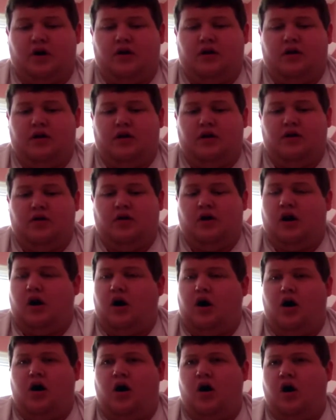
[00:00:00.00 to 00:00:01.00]
you know,
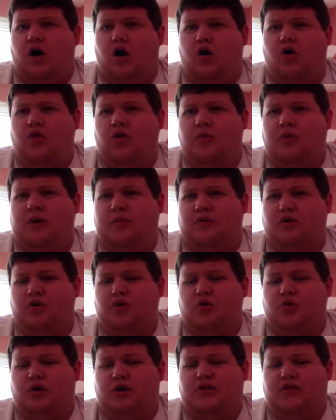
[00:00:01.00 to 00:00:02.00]
all the people
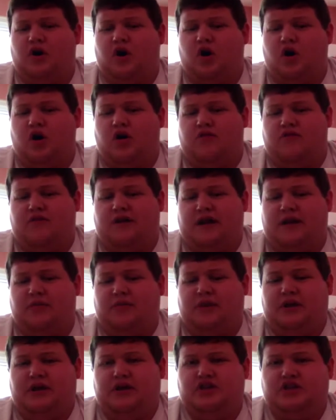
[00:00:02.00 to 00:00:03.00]
who were in the Hart
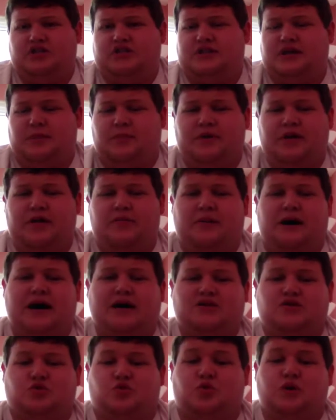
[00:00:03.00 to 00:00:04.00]
family just
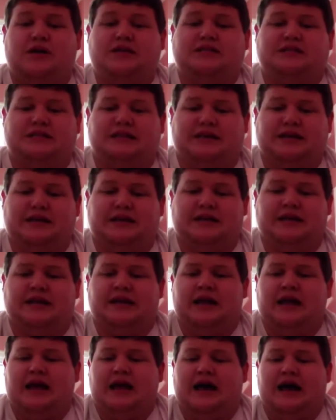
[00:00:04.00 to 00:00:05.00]
epitomized wrestling. And
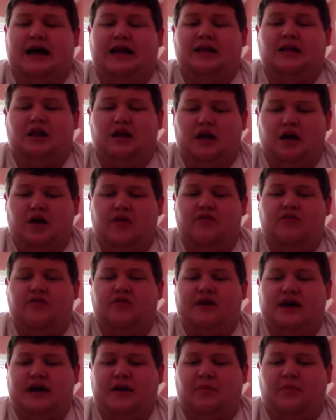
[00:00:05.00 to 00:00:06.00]
I loved
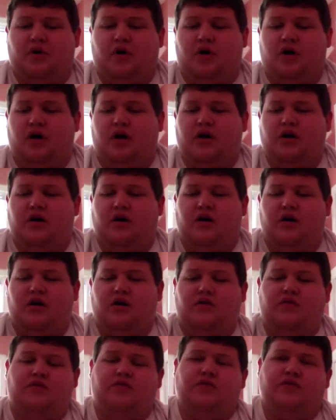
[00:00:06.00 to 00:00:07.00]
that part
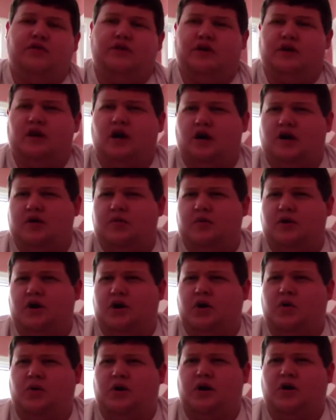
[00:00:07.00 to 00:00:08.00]
of the
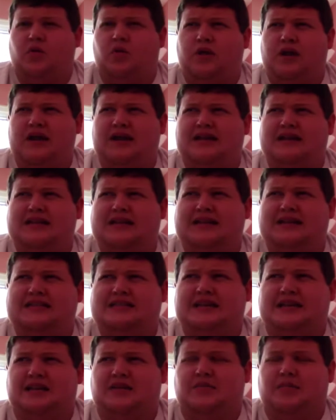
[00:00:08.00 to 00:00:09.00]
documentary where it went into
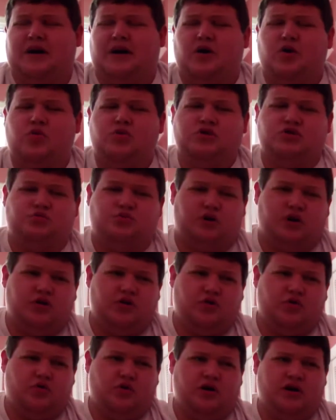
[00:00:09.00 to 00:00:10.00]
detail about who his
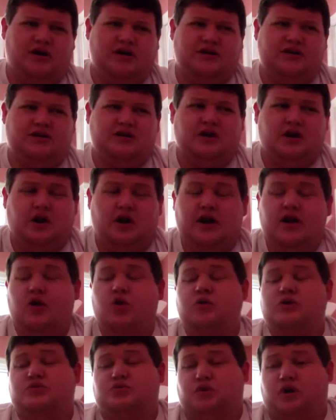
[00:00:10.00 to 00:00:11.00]
brother was,
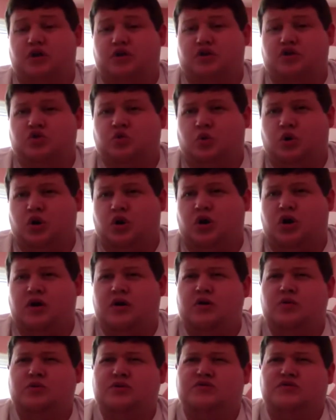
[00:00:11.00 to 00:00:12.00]
who his brothers were,
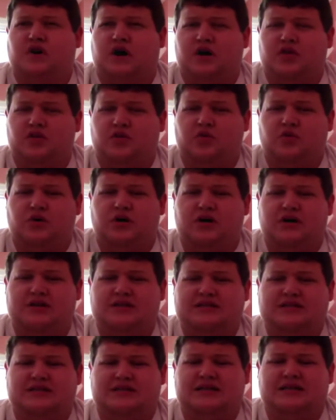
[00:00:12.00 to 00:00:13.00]
and who his father
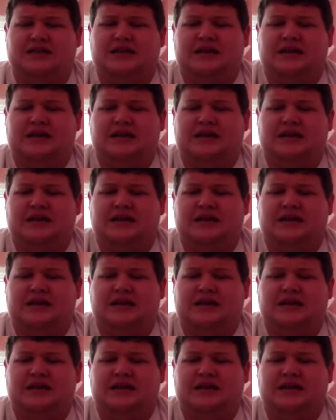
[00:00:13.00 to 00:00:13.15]
was. And,